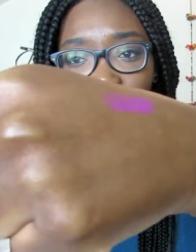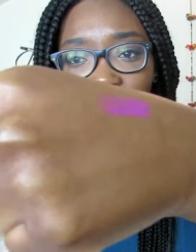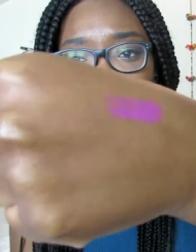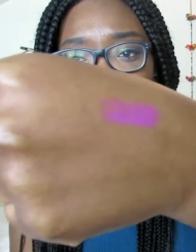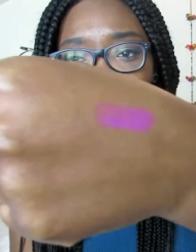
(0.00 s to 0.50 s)
on
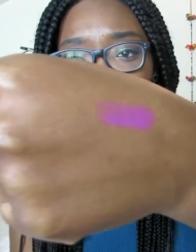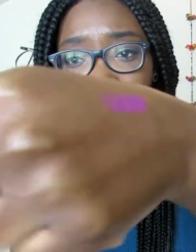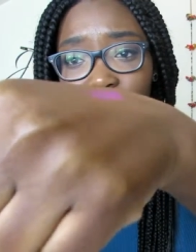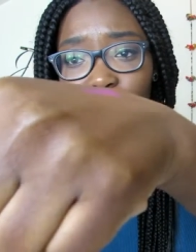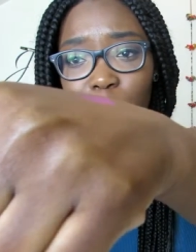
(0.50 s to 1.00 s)
the camera
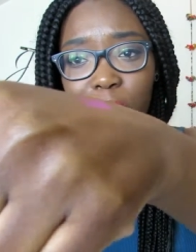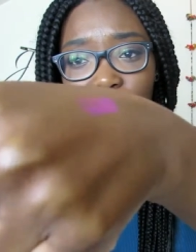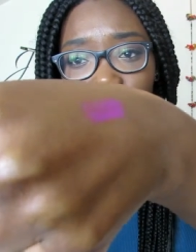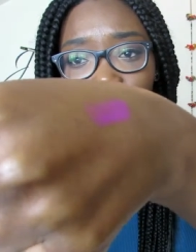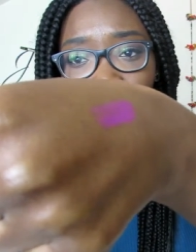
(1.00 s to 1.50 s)
because I've got my
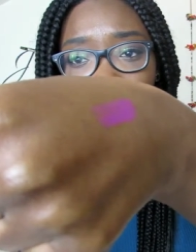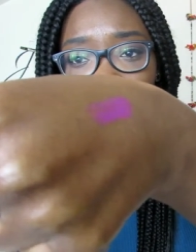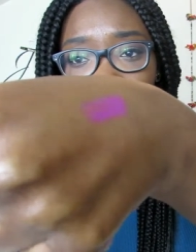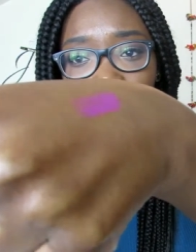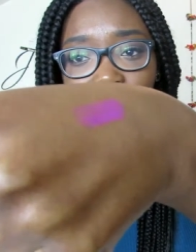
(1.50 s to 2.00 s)
studio lights
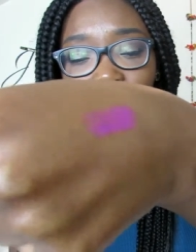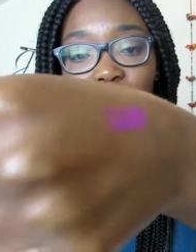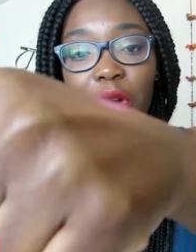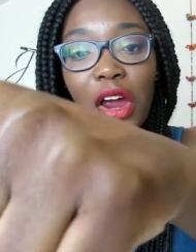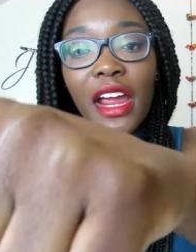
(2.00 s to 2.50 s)
on and they're really
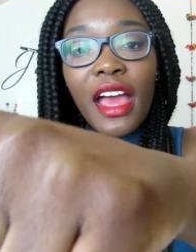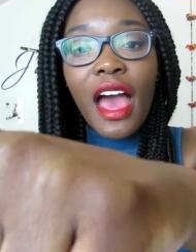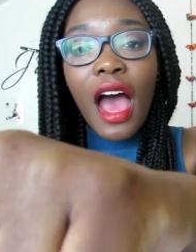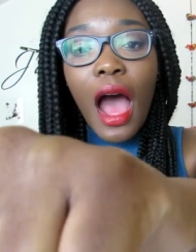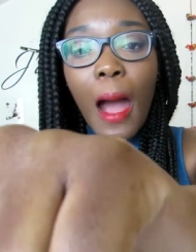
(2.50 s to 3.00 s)
bright,
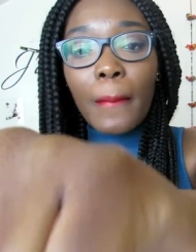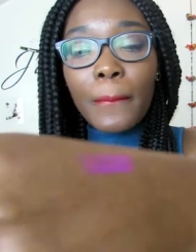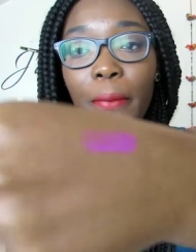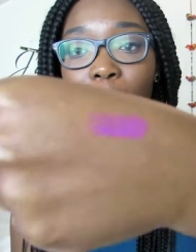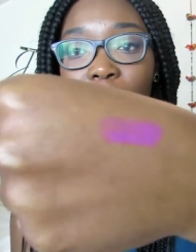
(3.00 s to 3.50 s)

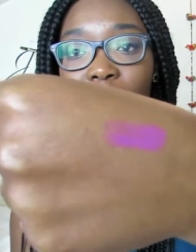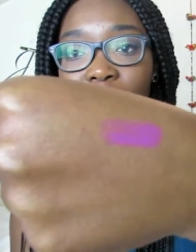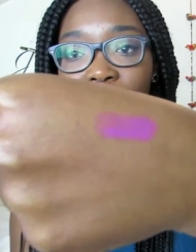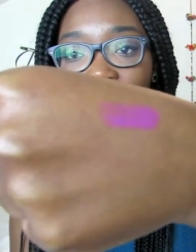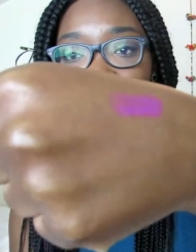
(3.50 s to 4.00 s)
but
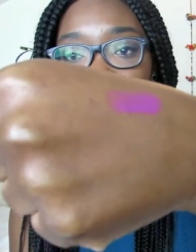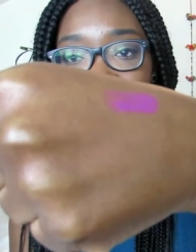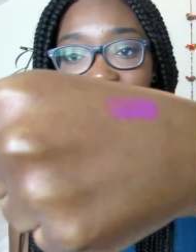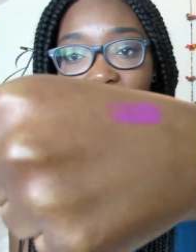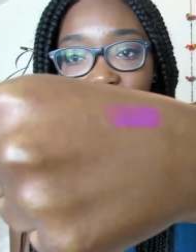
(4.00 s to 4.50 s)
it
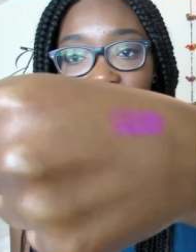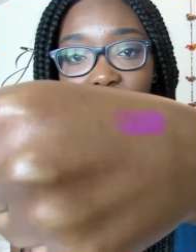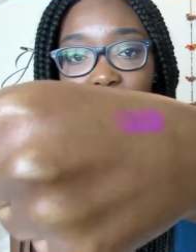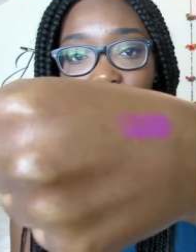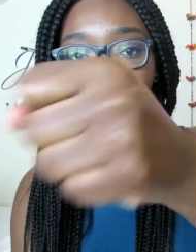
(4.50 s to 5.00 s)
does have this
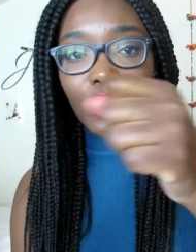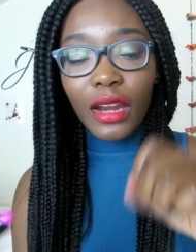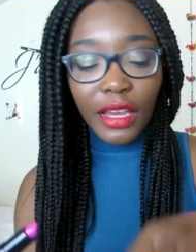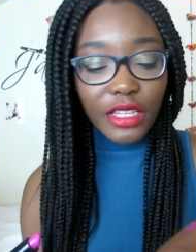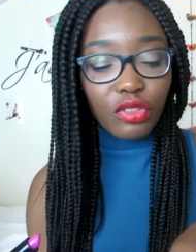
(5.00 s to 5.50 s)
kind of
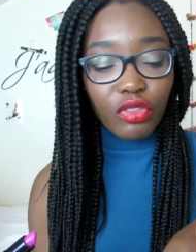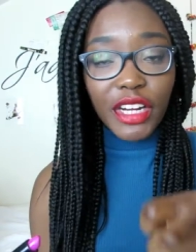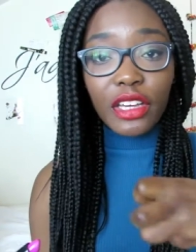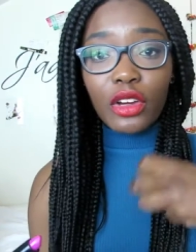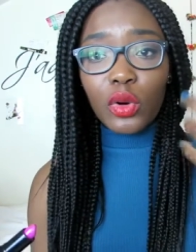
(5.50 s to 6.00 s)
look, like it's a
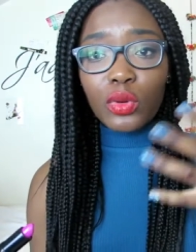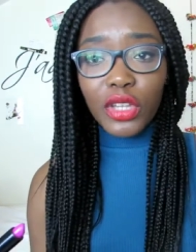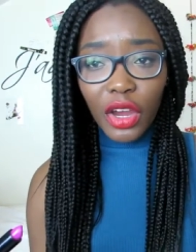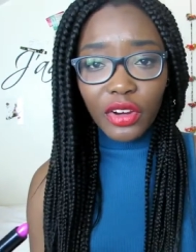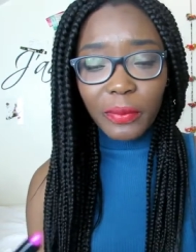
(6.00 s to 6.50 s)
really cool
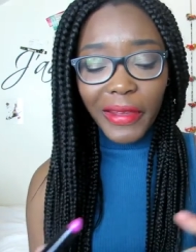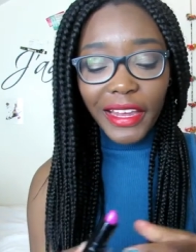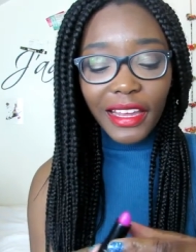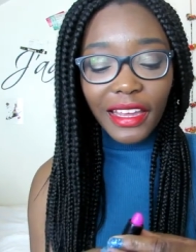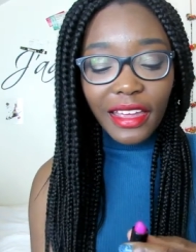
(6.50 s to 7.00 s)
toned
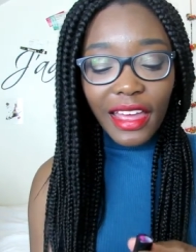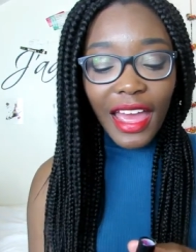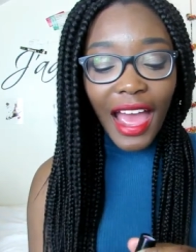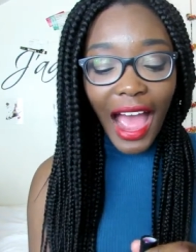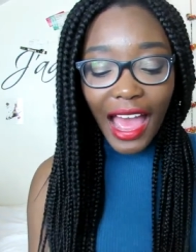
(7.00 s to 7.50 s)
pink,
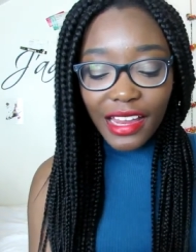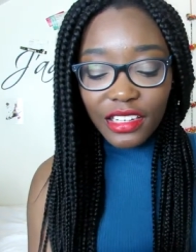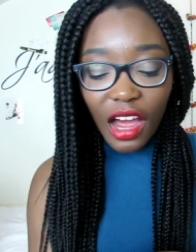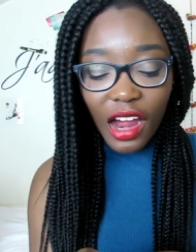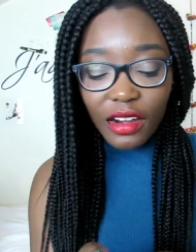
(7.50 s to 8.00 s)

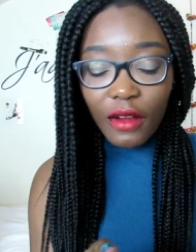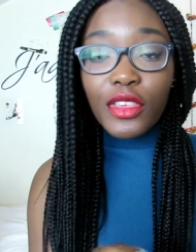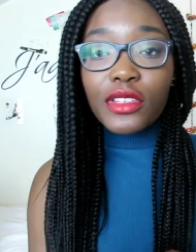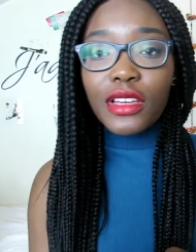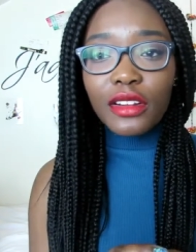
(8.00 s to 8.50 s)
and I love
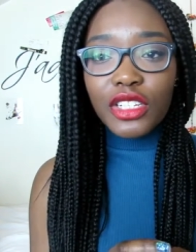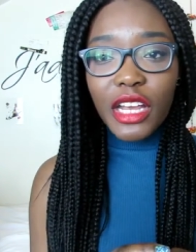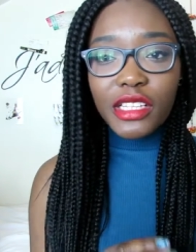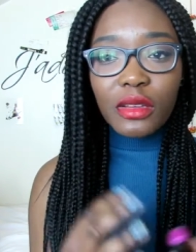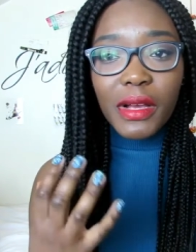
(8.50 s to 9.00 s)
those kind of
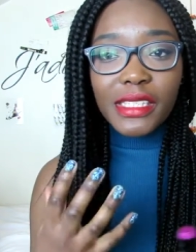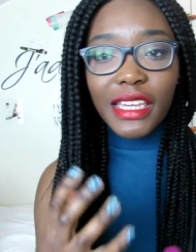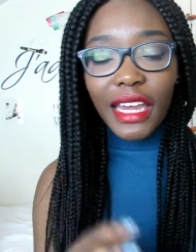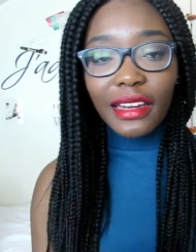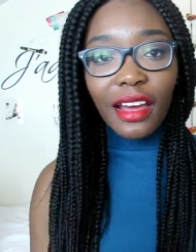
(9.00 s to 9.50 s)
shades on my
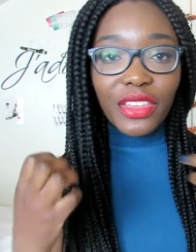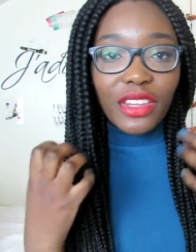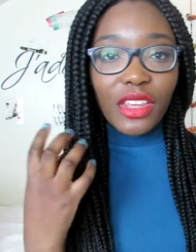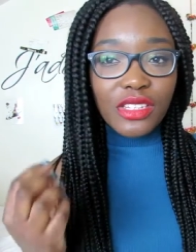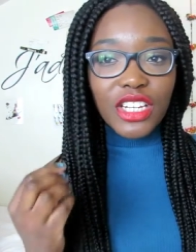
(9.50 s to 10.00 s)
skin. I
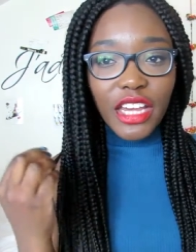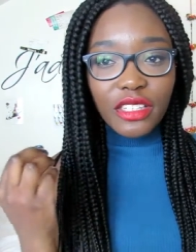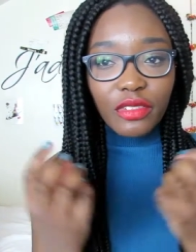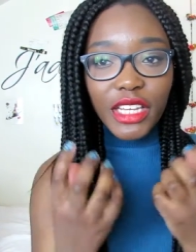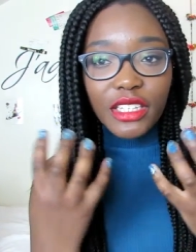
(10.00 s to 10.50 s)
think those
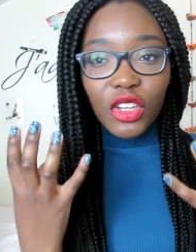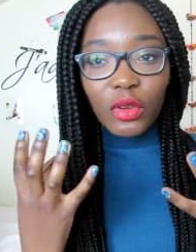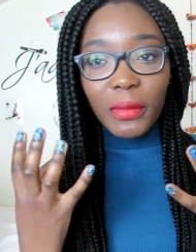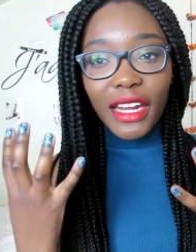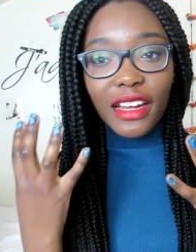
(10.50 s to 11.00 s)
shades really
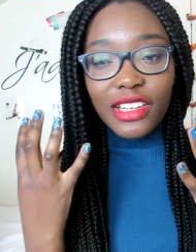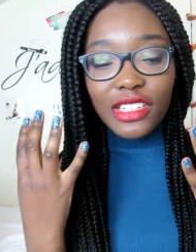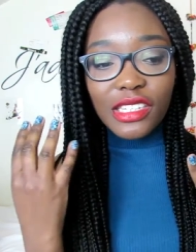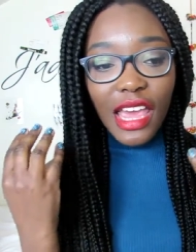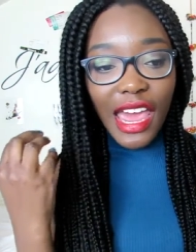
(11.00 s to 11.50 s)
suit me, and it
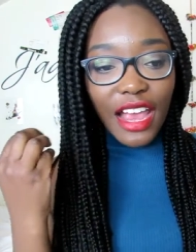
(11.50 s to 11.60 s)
just